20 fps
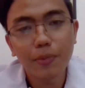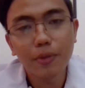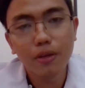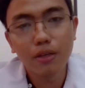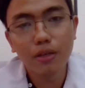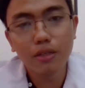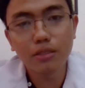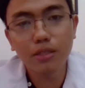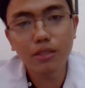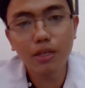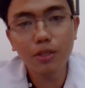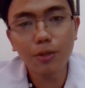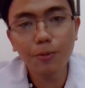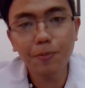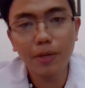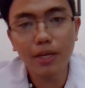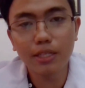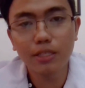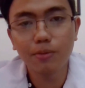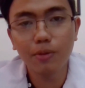
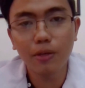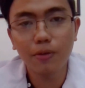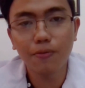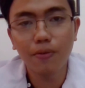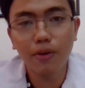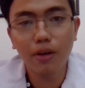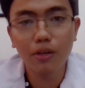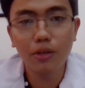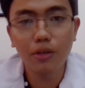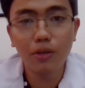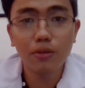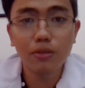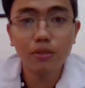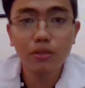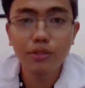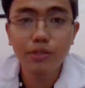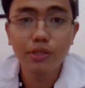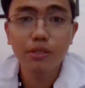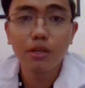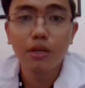cytoplasmic
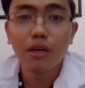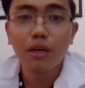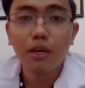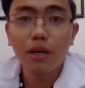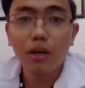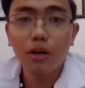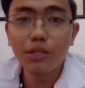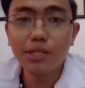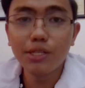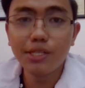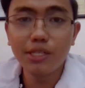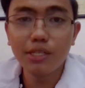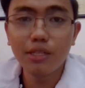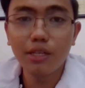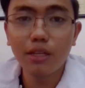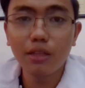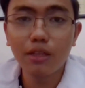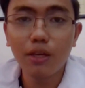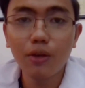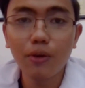vacuoles
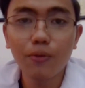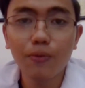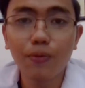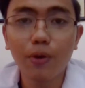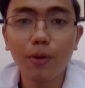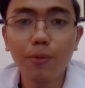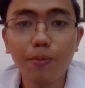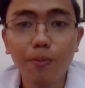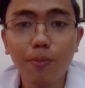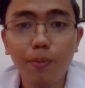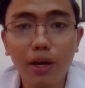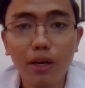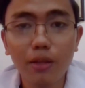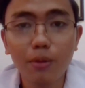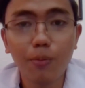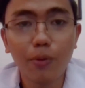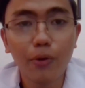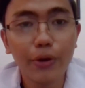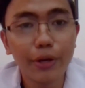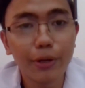originating from
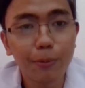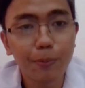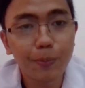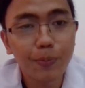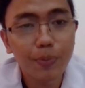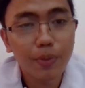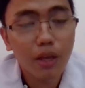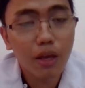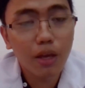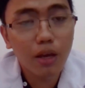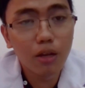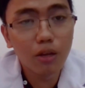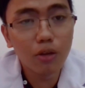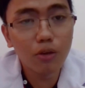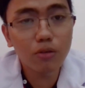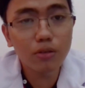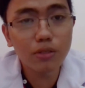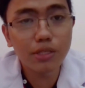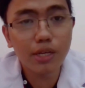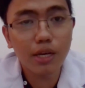blood-borne
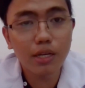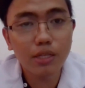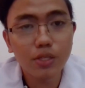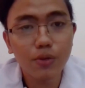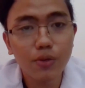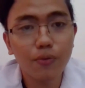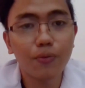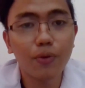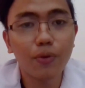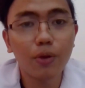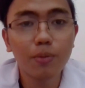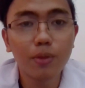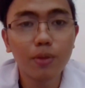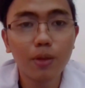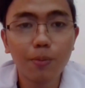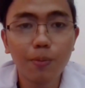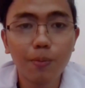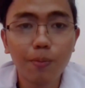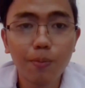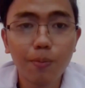leukocytes from the
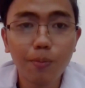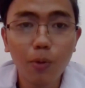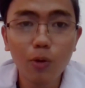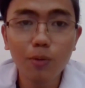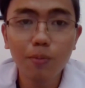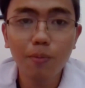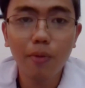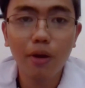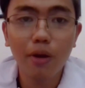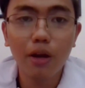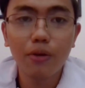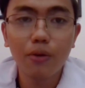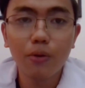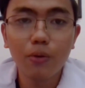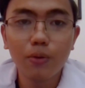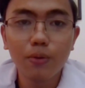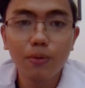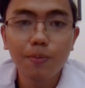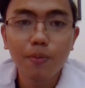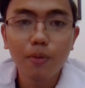bone marrow.
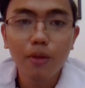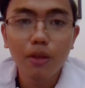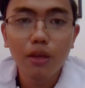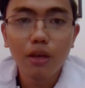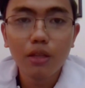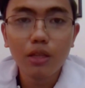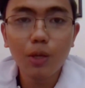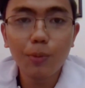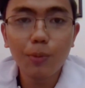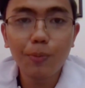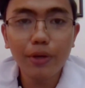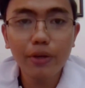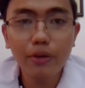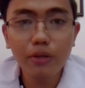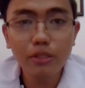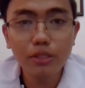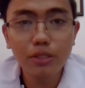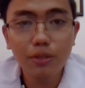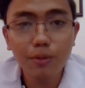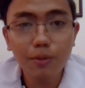The
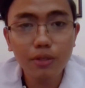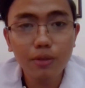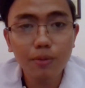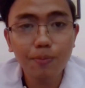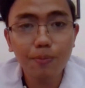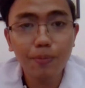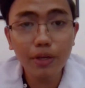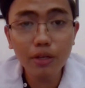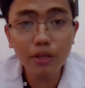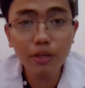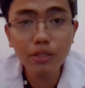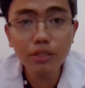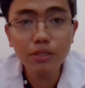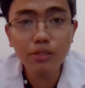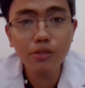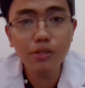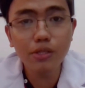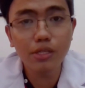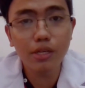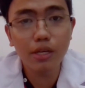precursor
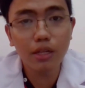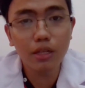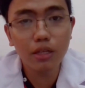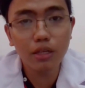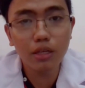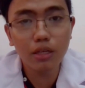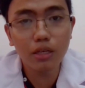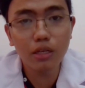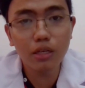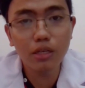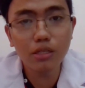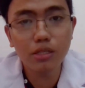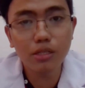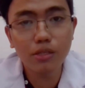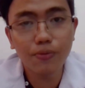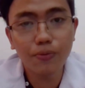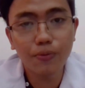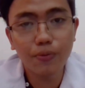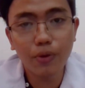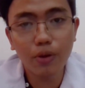cell is
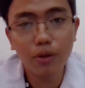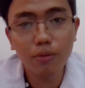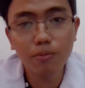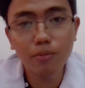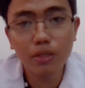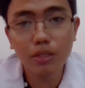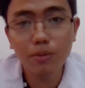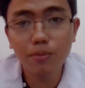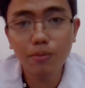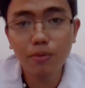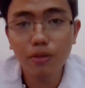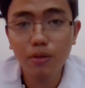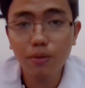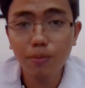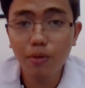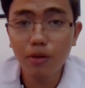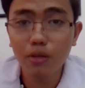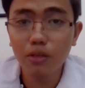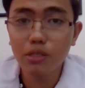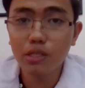from the
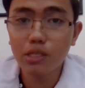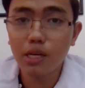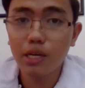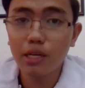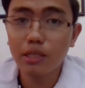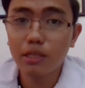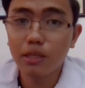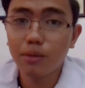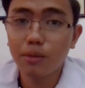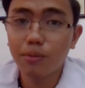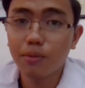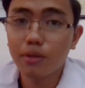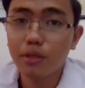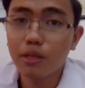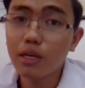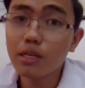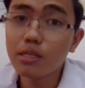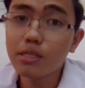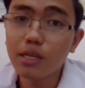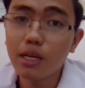monocyte
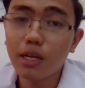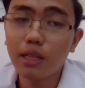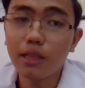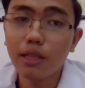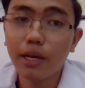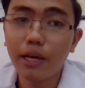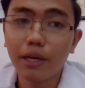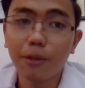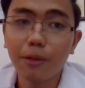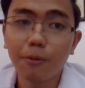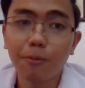cell line.